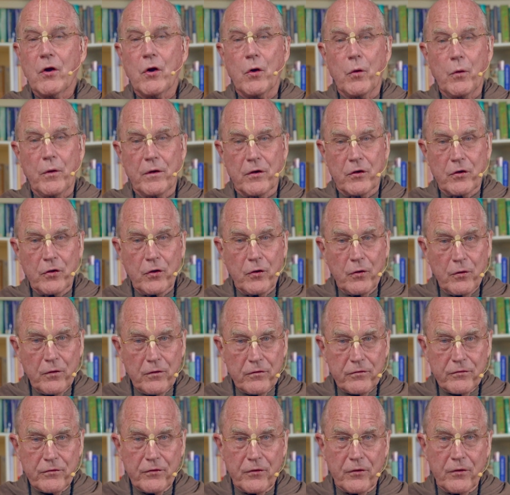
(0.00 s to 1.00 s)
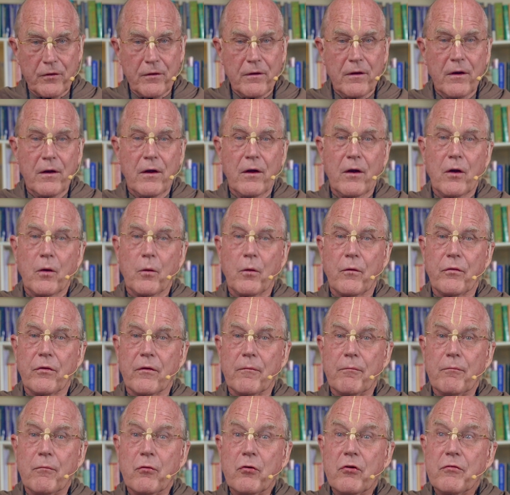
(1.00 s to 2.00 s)
who encouraged her with
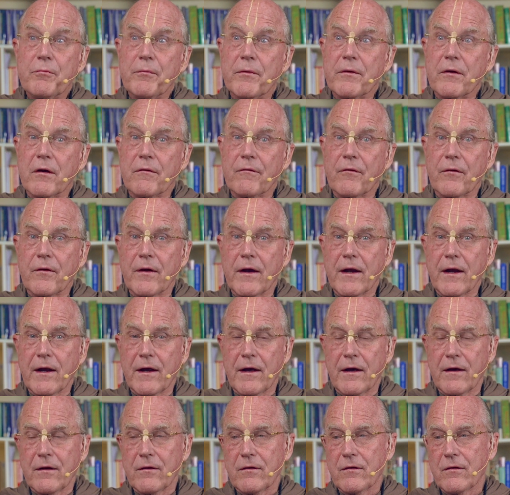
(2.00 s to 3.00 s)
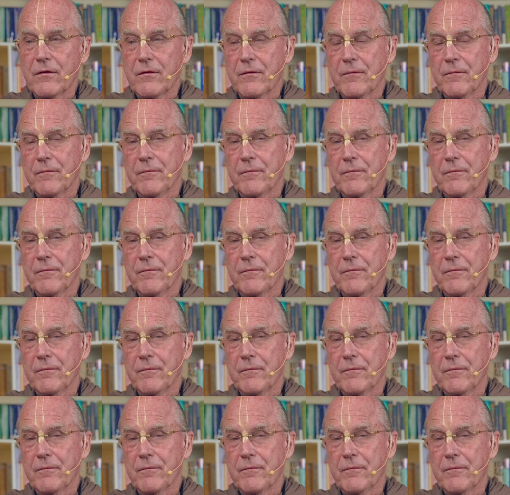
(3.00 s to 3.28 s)
the movement of her hand.